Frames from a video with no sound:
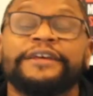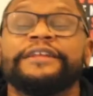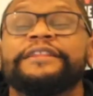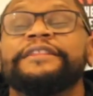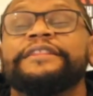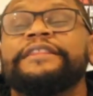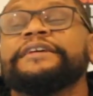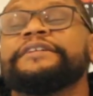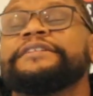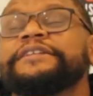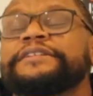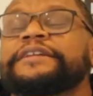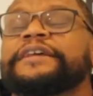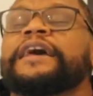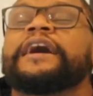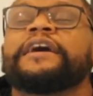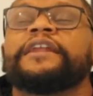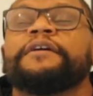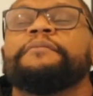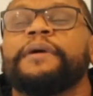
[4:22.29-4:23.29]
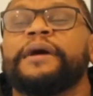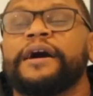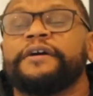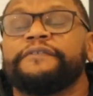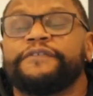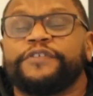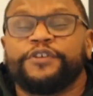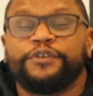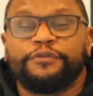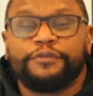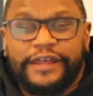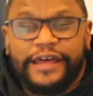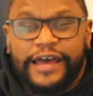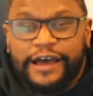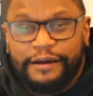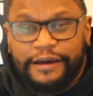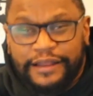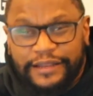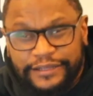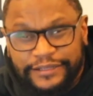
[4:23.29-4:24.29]
This is kind of my view and how
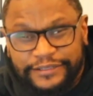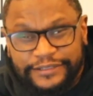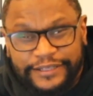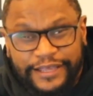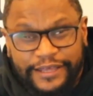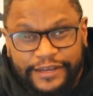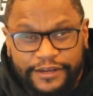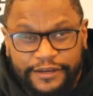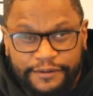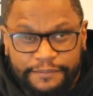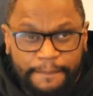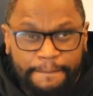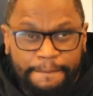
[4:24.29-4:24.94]
I looked at it.